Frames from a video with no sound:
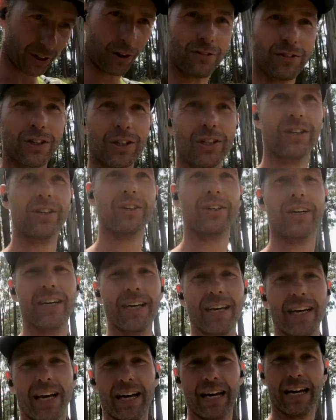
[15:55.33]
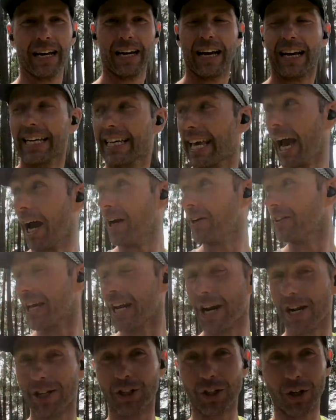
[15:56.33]
off to you. Get out
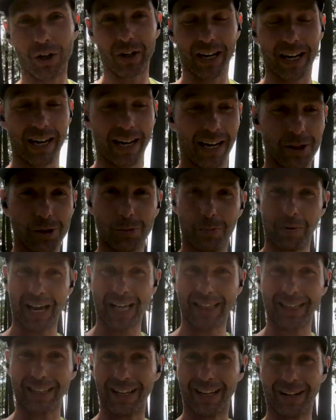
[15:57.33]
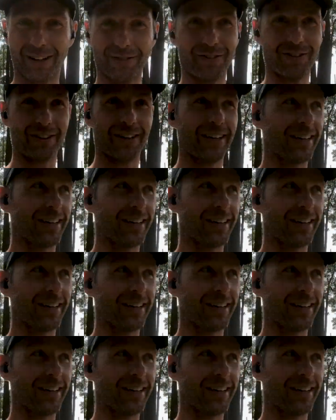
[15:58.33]
there, enjoy it, spread the love,